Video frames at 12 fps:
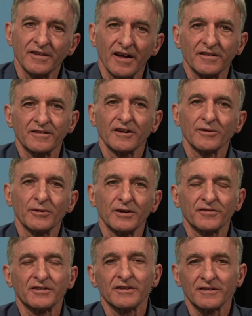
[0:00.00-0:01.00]
last segment
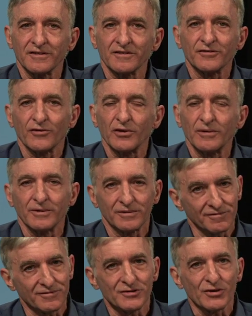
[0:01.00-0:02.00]
of Citizens Forum,
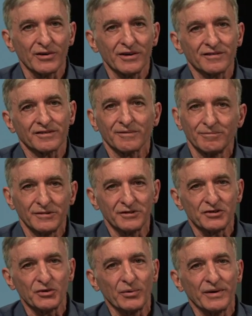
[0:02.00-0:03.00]
and join us in
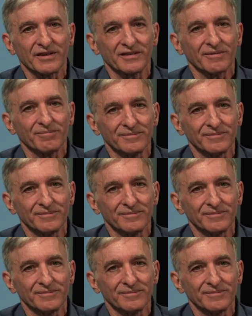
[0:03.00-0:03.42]
2 weeks.